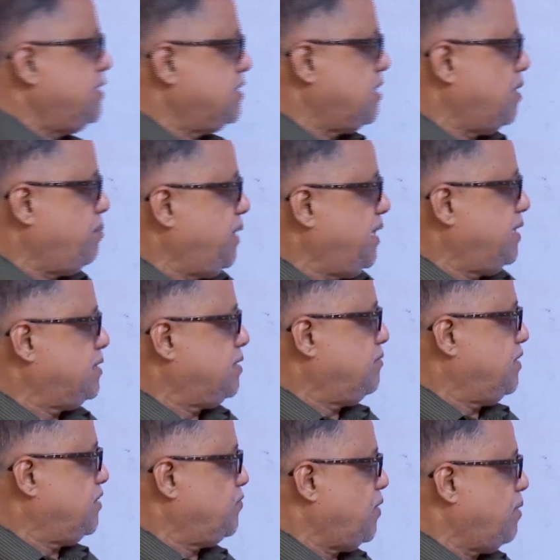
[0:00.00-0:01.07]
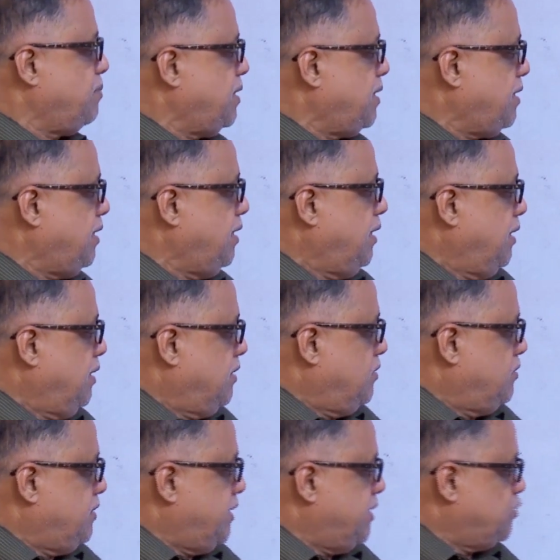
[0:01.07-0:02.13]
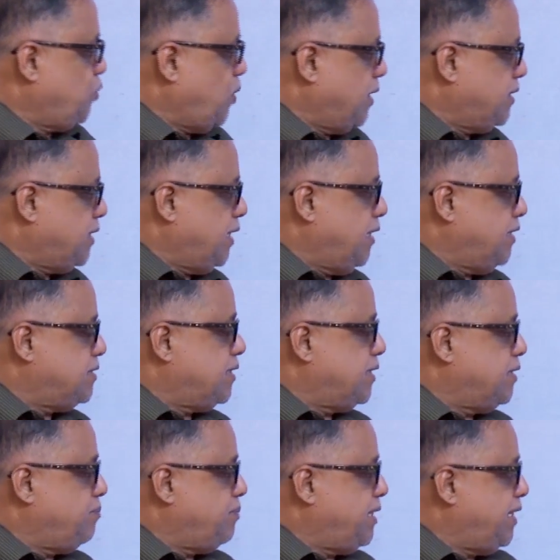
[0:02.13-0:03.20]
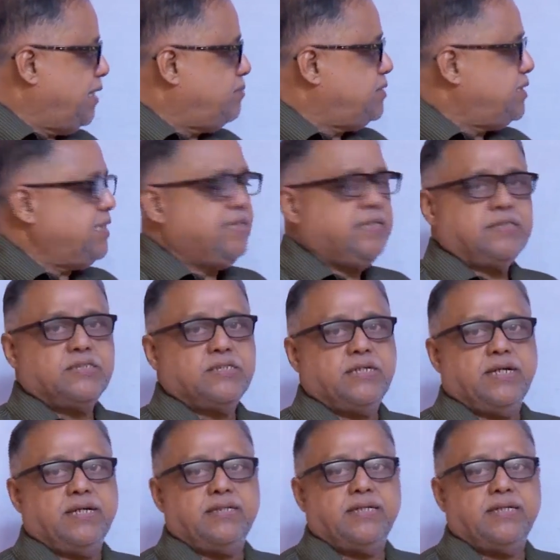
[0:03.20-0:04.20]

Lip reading: this application of this formula, this work done is nothing but mgh here.